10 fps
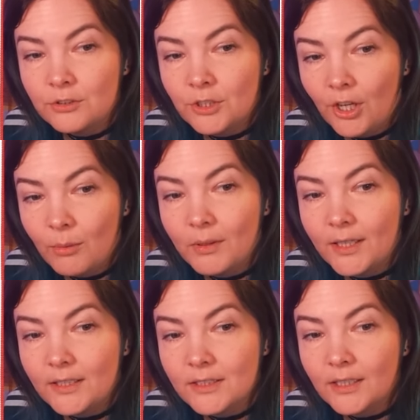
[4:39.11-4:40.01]

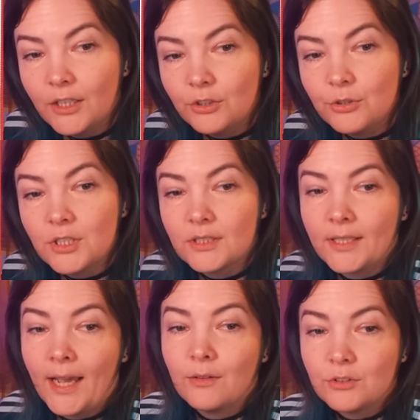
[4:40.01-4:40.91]
terminating a user's
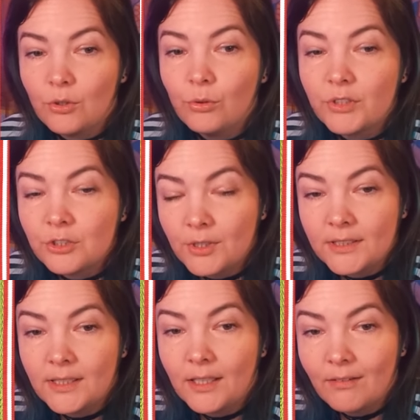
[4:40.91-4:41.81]
account or
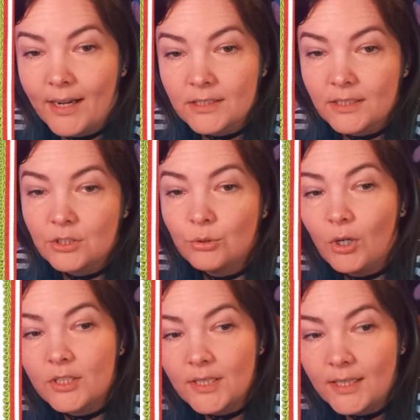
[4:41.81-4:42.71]
restricting their access to
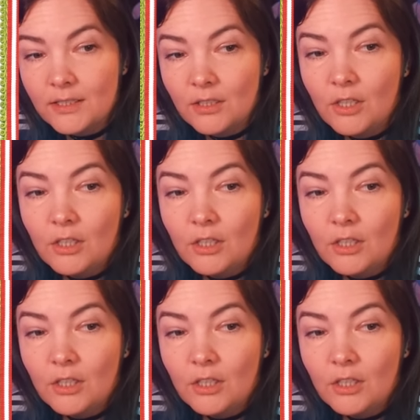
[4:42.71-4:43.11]
our site,